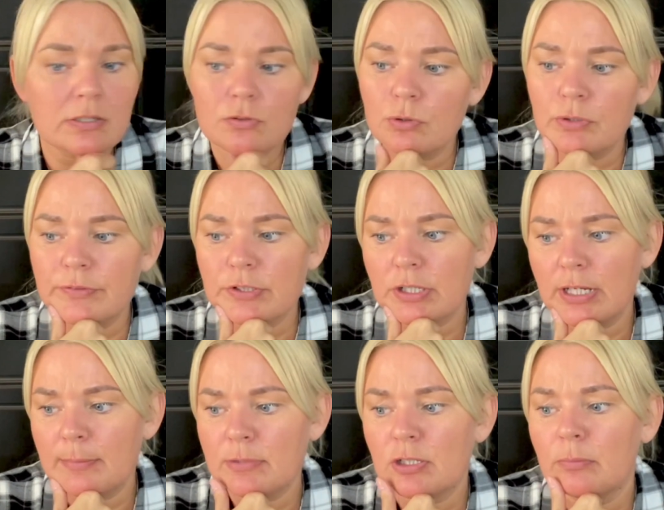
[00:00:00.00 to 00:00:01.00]
I don't know if it's on
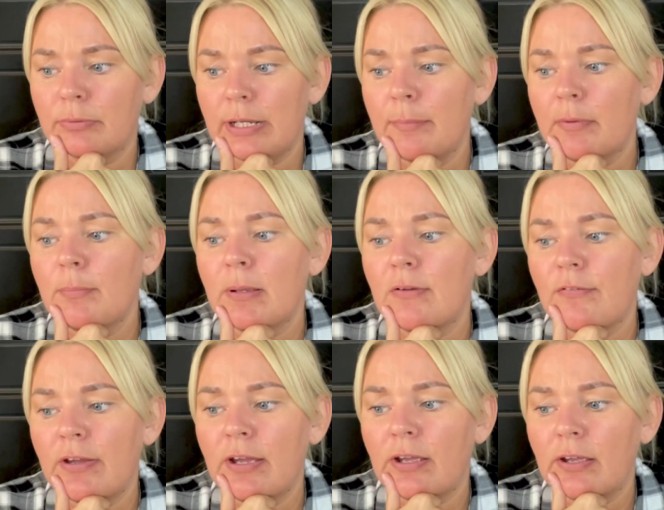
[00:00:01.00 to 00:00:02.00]
Amazon Prime, to be
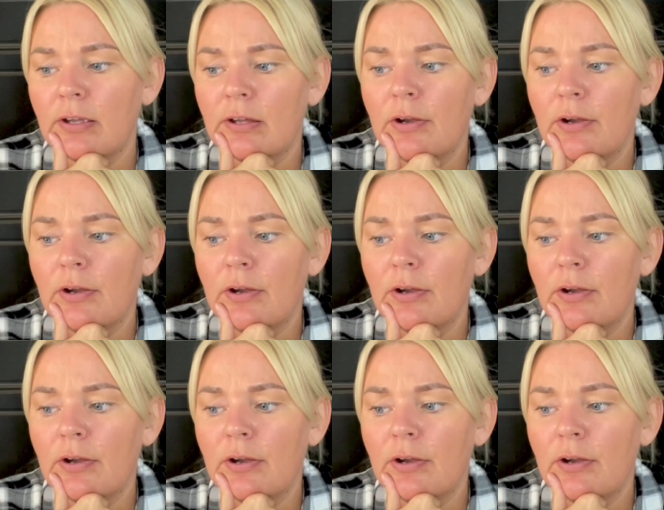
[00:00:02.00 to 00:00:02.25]
fair.